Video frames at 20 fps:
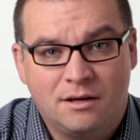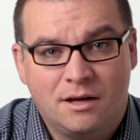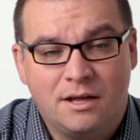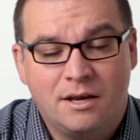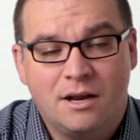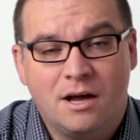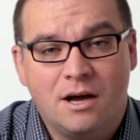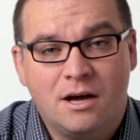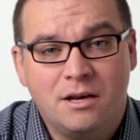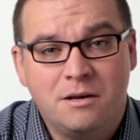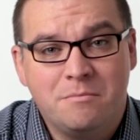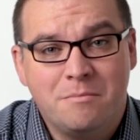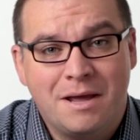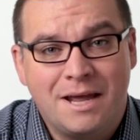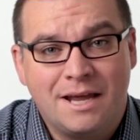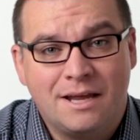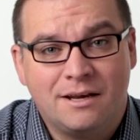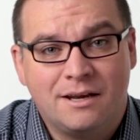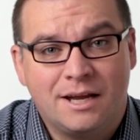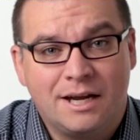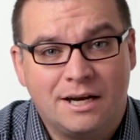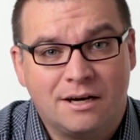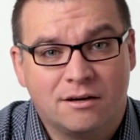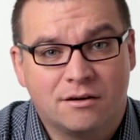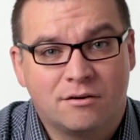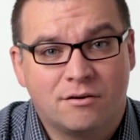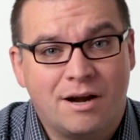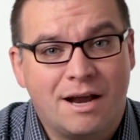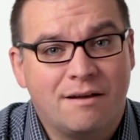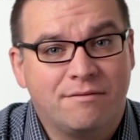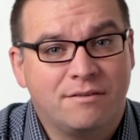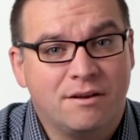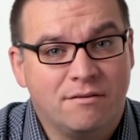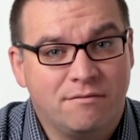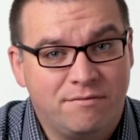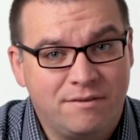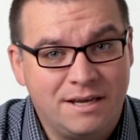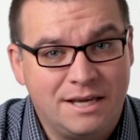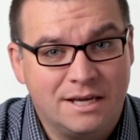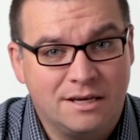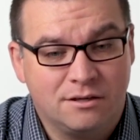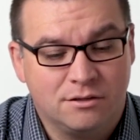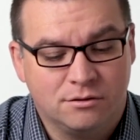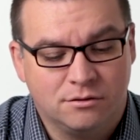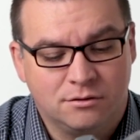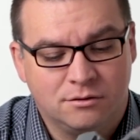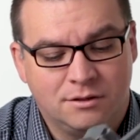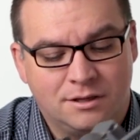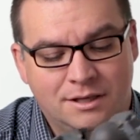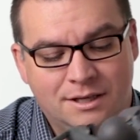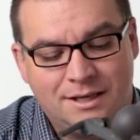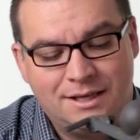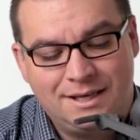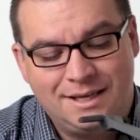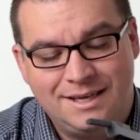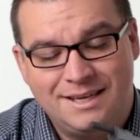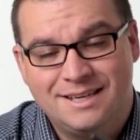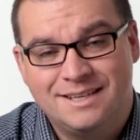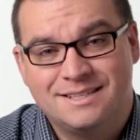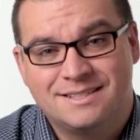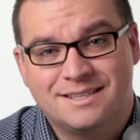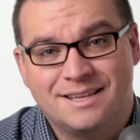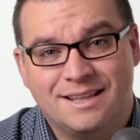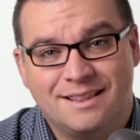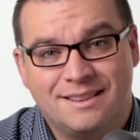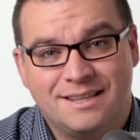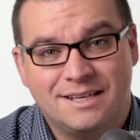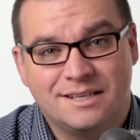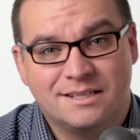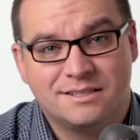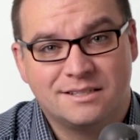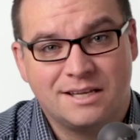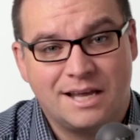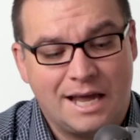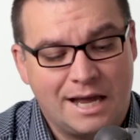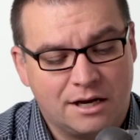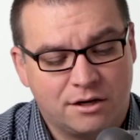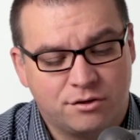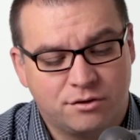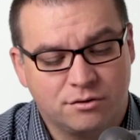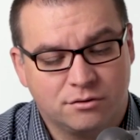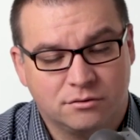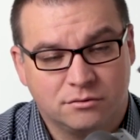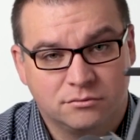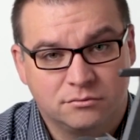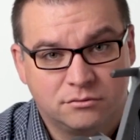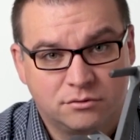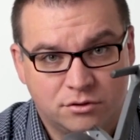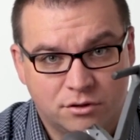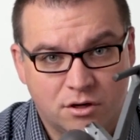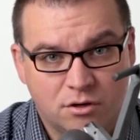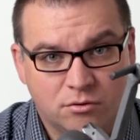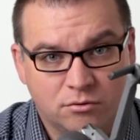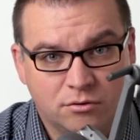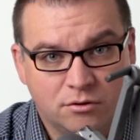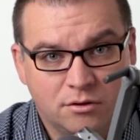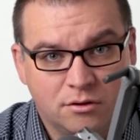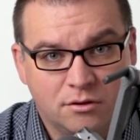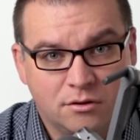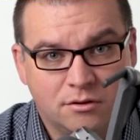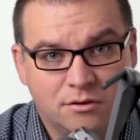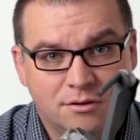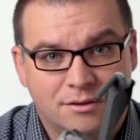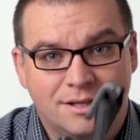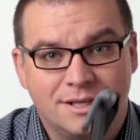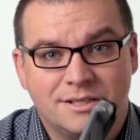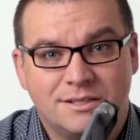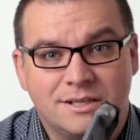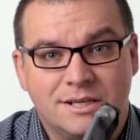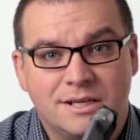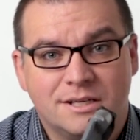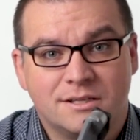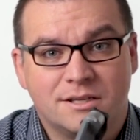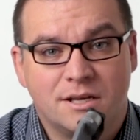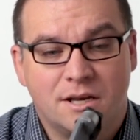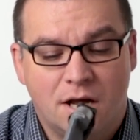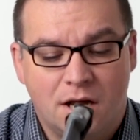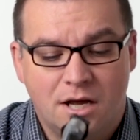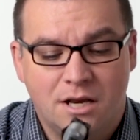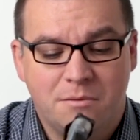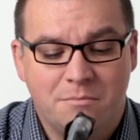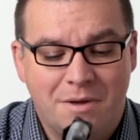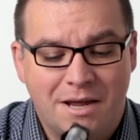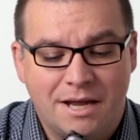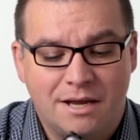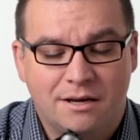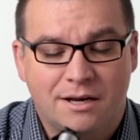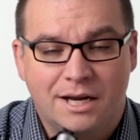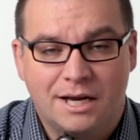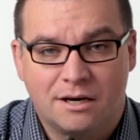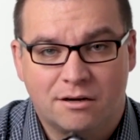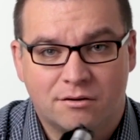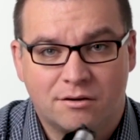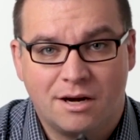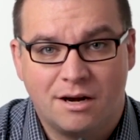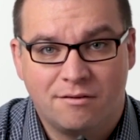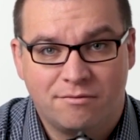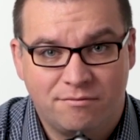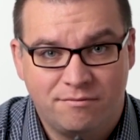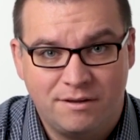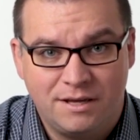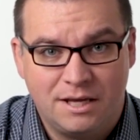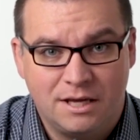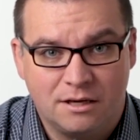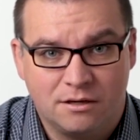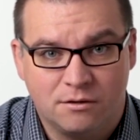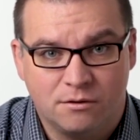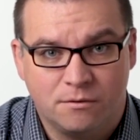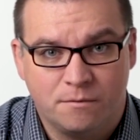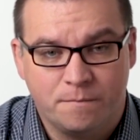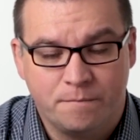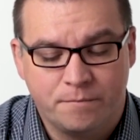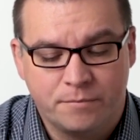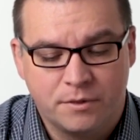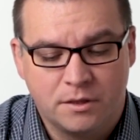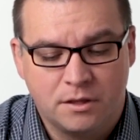an unmanned aircraft vehicle, is this actual drone. This is an unmanned aircraft vehicle.